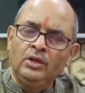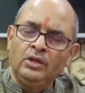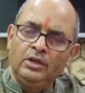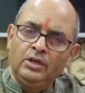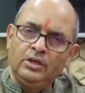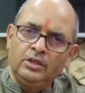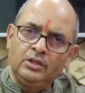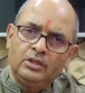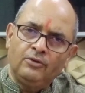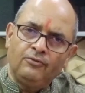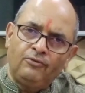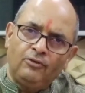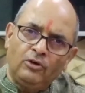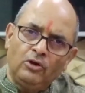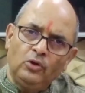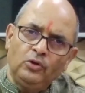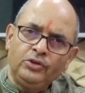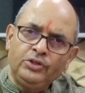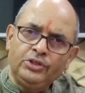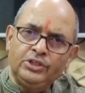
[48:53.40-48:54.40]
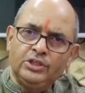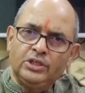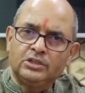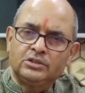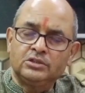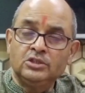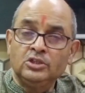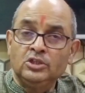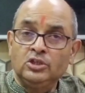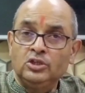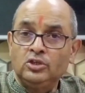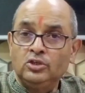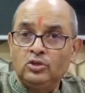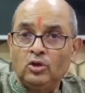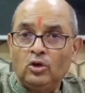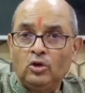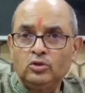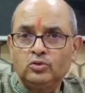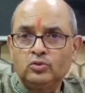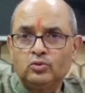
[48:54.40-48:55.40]
In the following years,
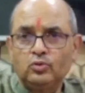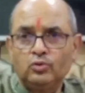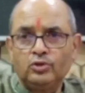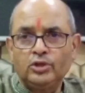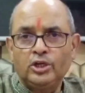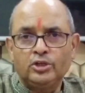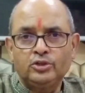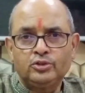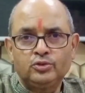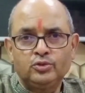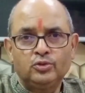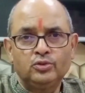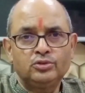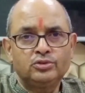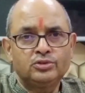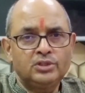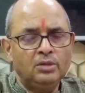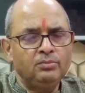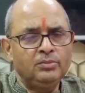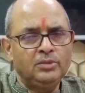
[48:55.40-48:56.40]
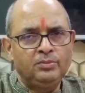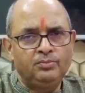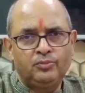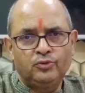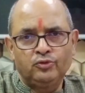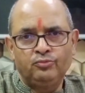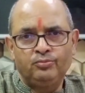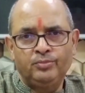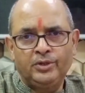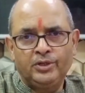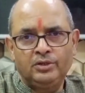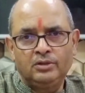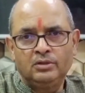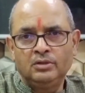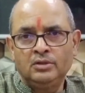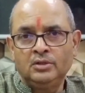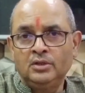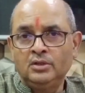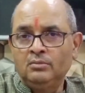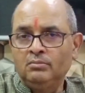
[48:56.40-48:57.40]
North Korea showed some improvement,
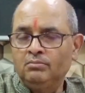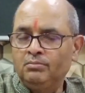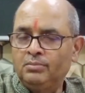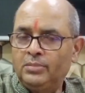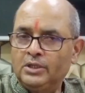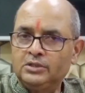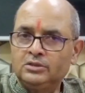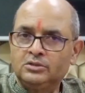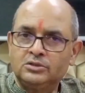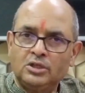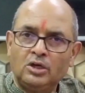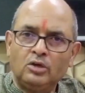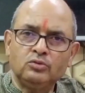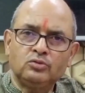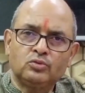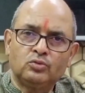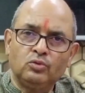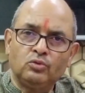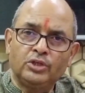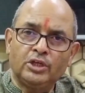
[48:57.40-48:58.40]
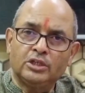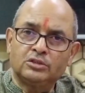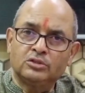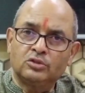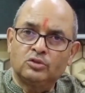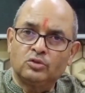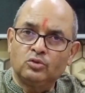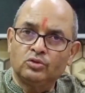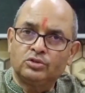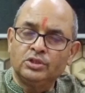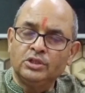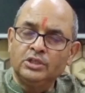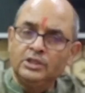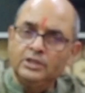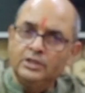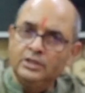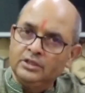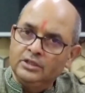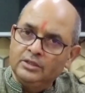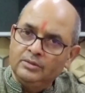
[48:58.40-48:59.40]
but South Korea's growth
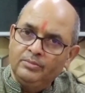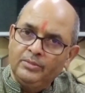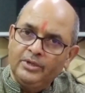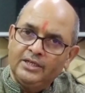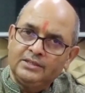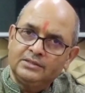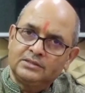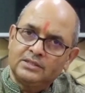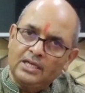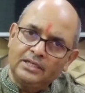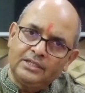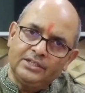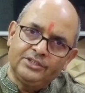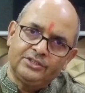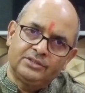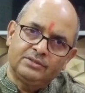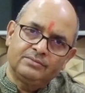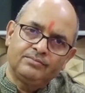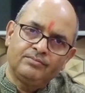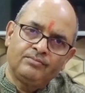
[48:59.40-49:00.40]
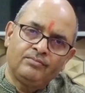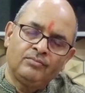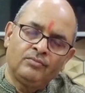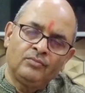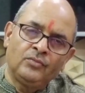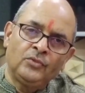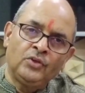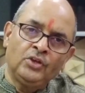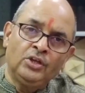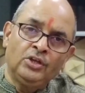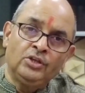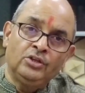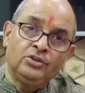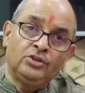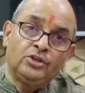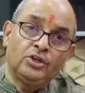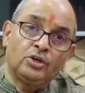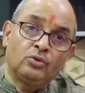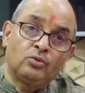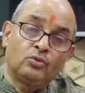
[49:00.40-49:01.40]
remained sluggish.
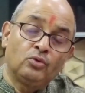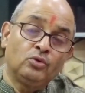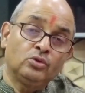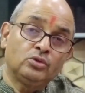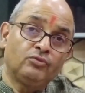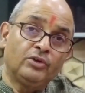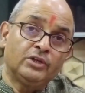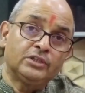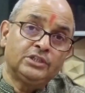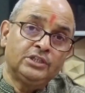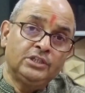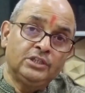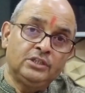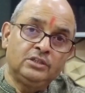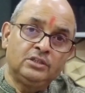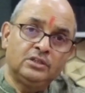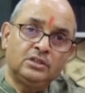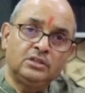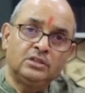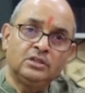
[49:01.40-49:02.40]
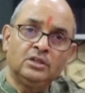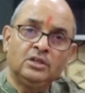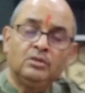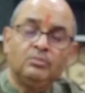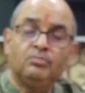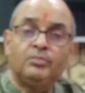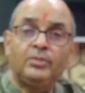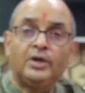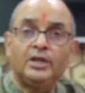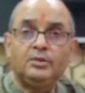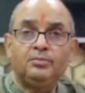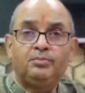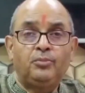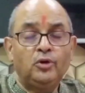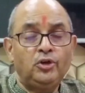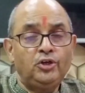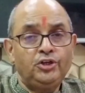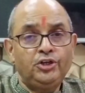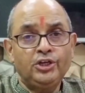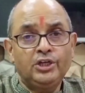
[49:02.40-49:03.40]
Their growth was hindered by
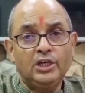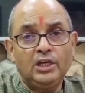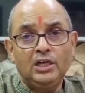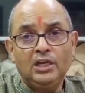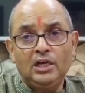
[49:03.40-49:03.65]
political